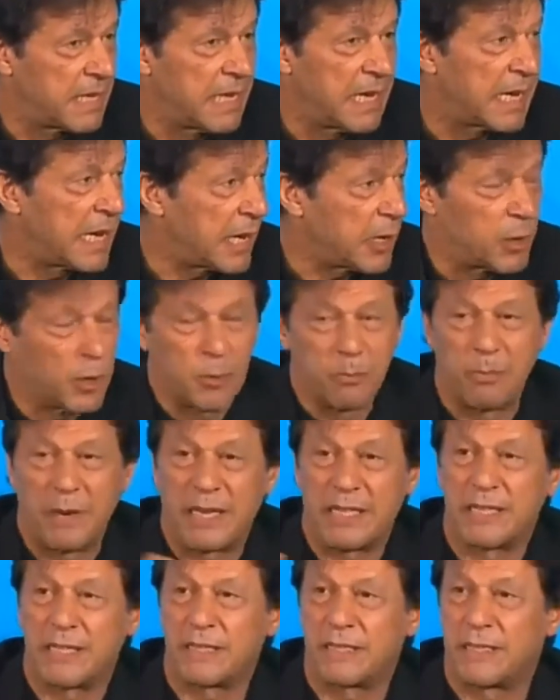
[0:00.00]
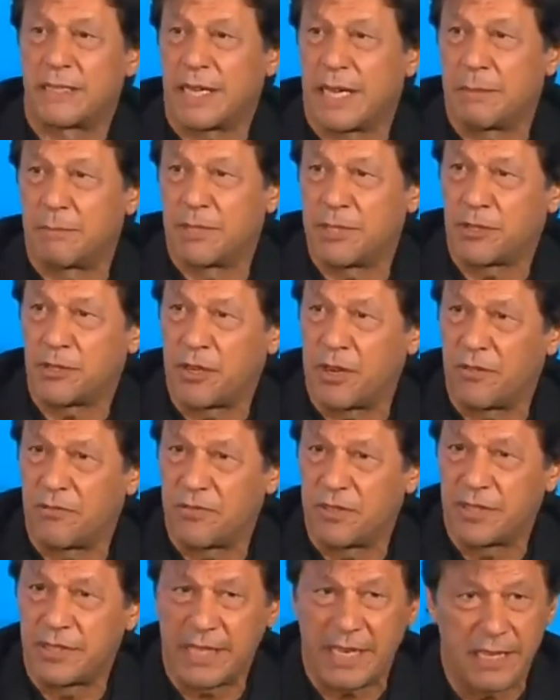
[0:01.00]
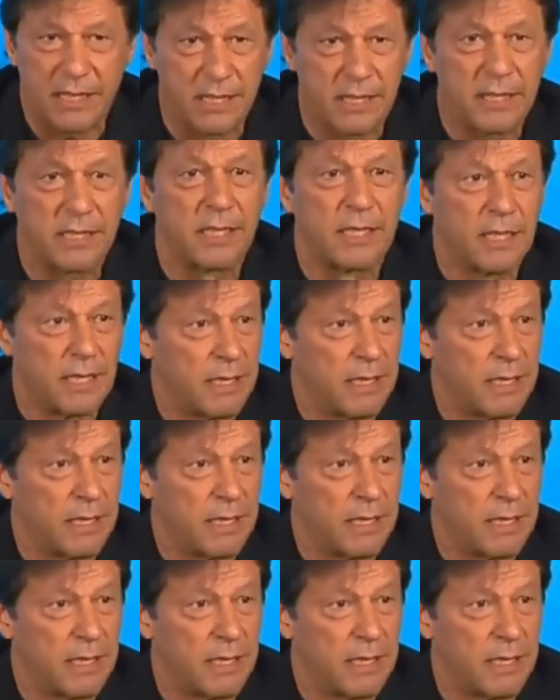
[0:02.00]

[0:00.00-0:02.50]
And I hope by the time this conference ends,